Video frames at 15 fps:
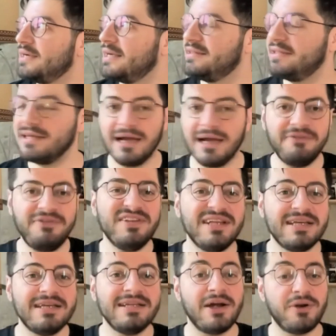I feel
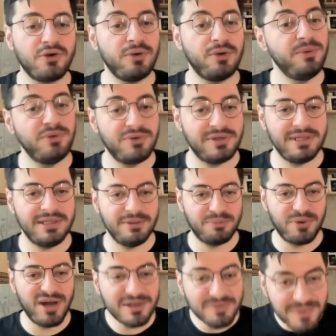like in our community, in the
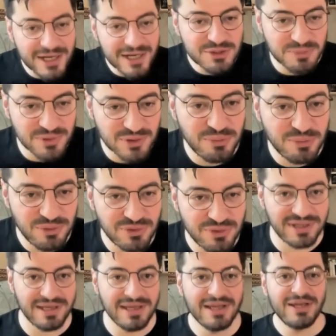product management
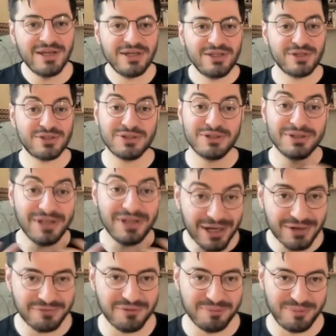community, there's a
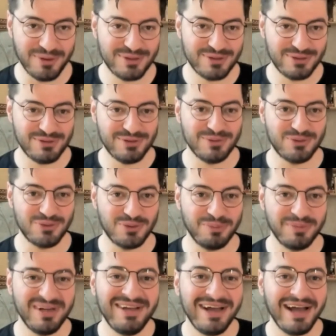lot of imposter
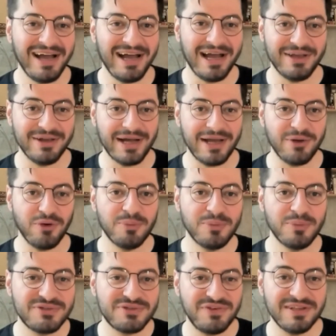syndrome. I
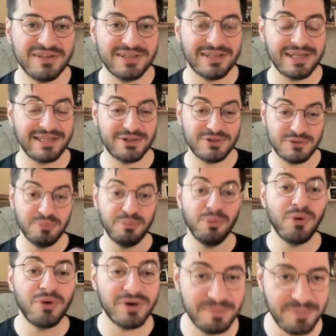almost feel that like there's
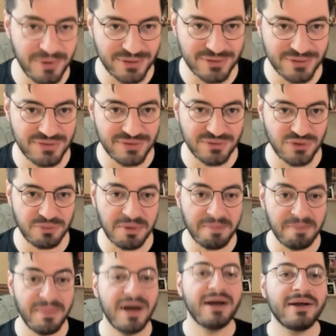more imposter syndrome
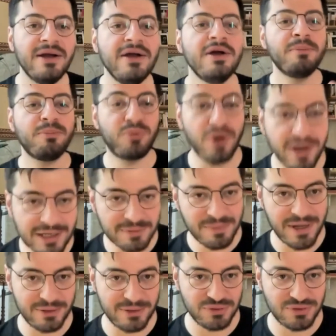among product
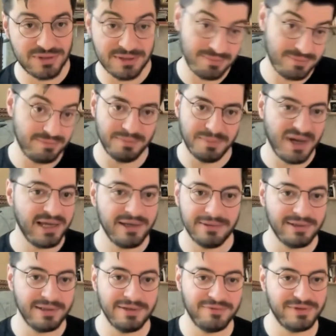managers in my
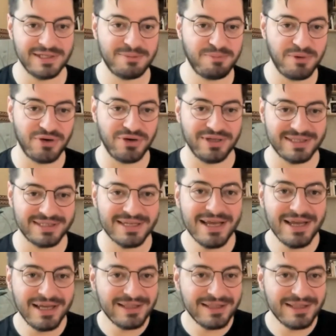lived experience